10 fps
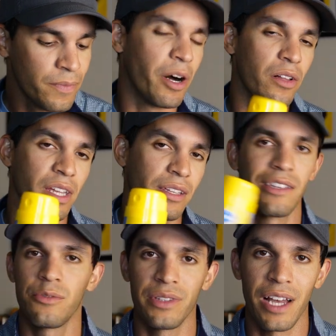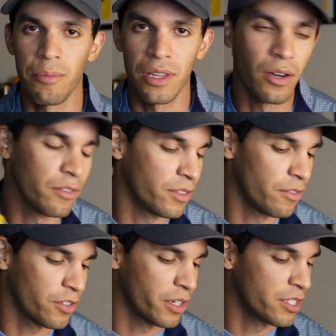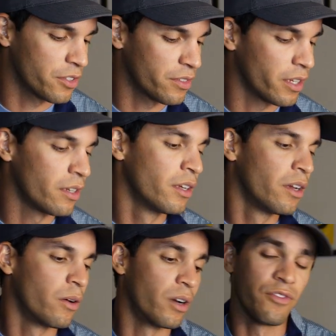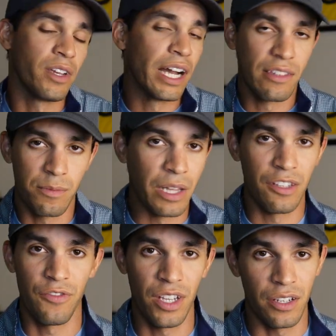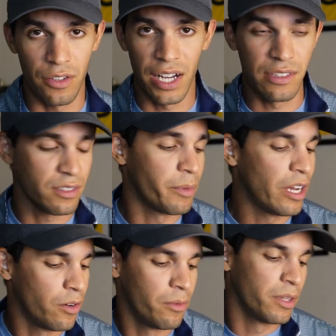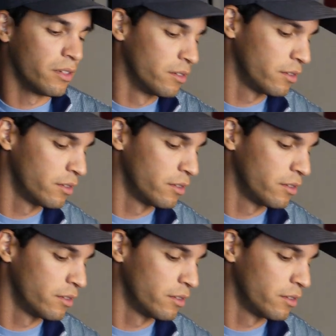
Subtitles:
I'll link this one down below if you're interested, or if you got smelly feet and you got some at home, then